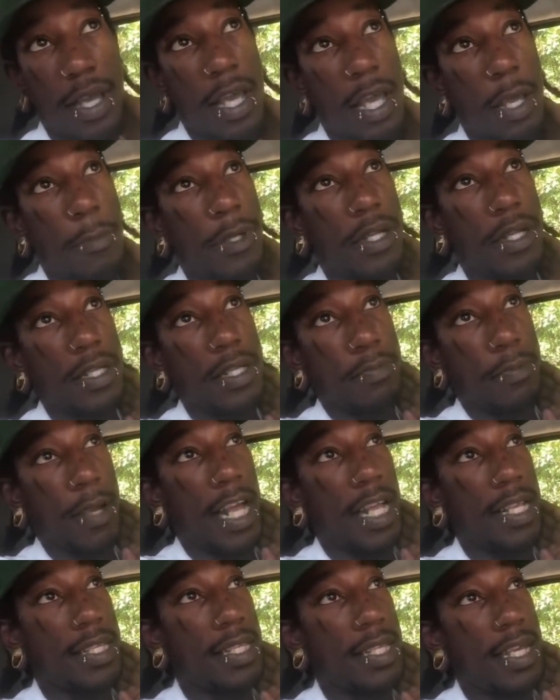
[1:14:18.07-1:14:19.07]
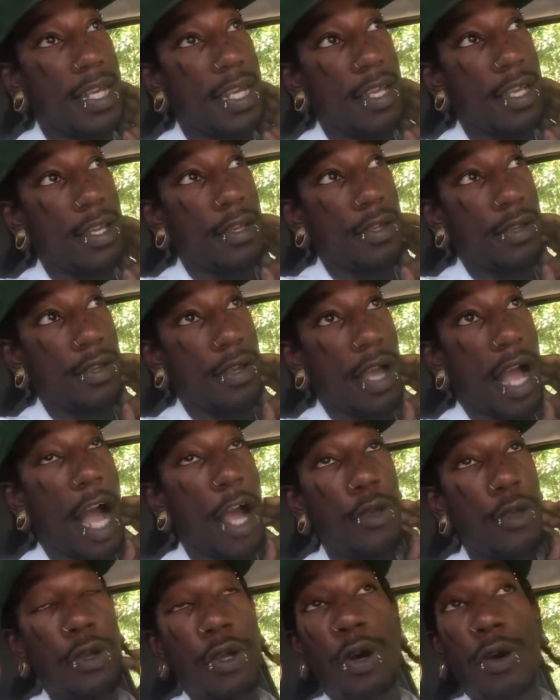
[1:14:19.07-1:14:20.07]
Because basically how
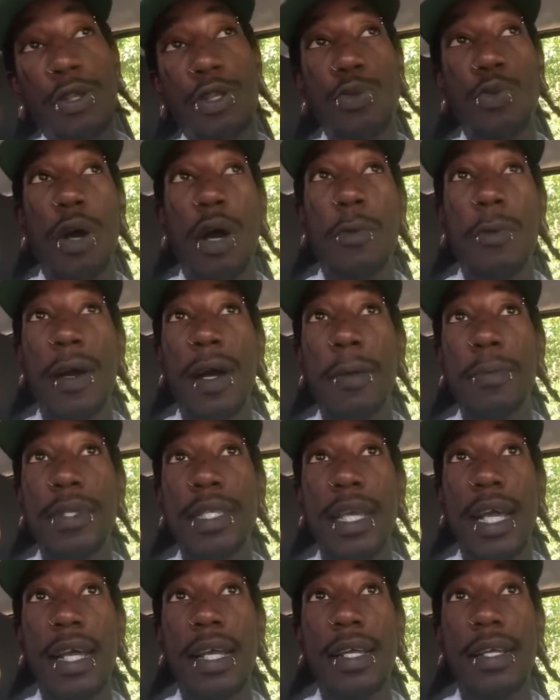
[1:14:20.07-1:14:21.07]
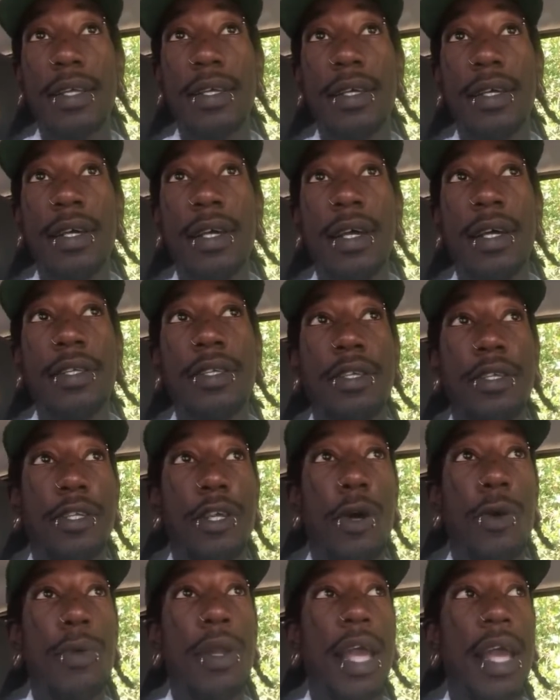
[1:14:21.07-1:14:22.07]
you go to a website to
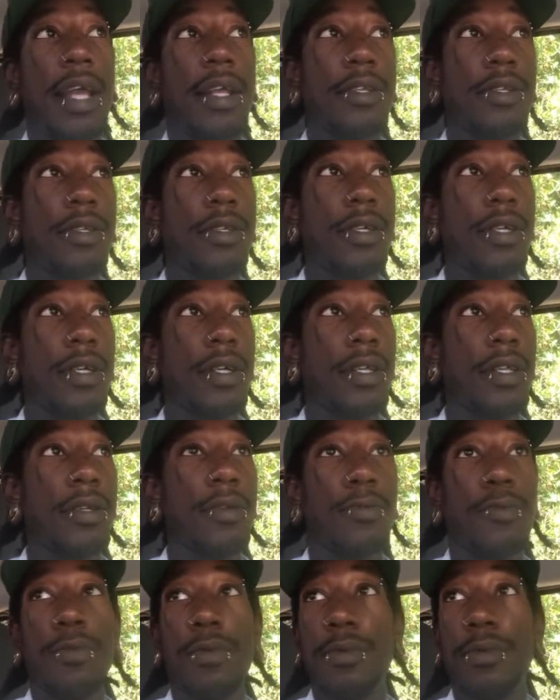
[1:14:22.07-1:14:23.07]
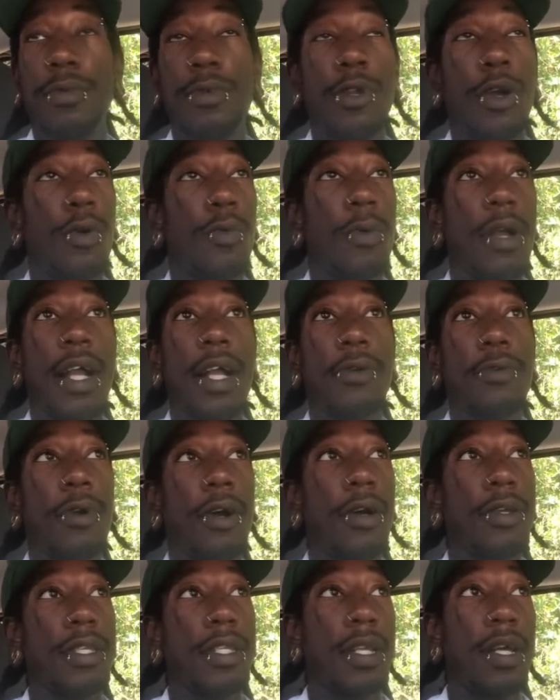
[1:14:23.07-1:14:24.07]
donate to, you know, Red
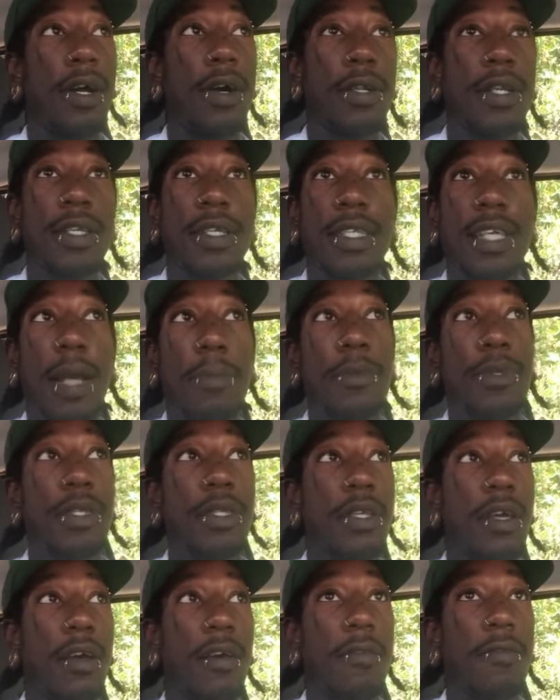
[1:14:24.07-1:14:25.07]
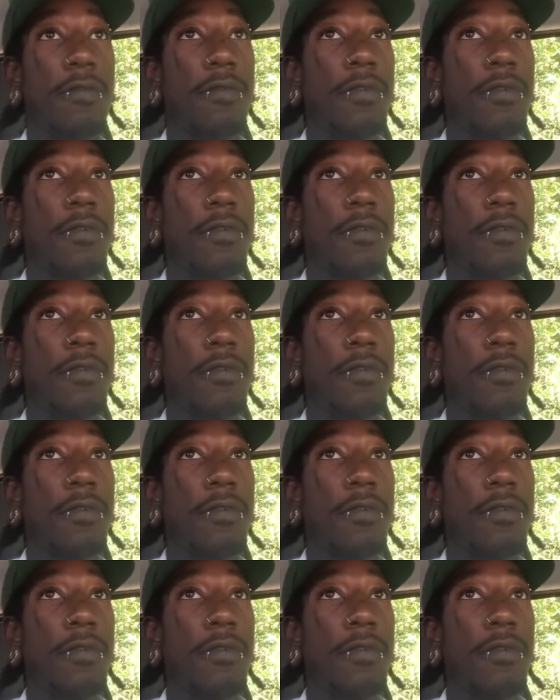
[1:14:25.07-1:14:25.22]
Cross and all this type of stuff,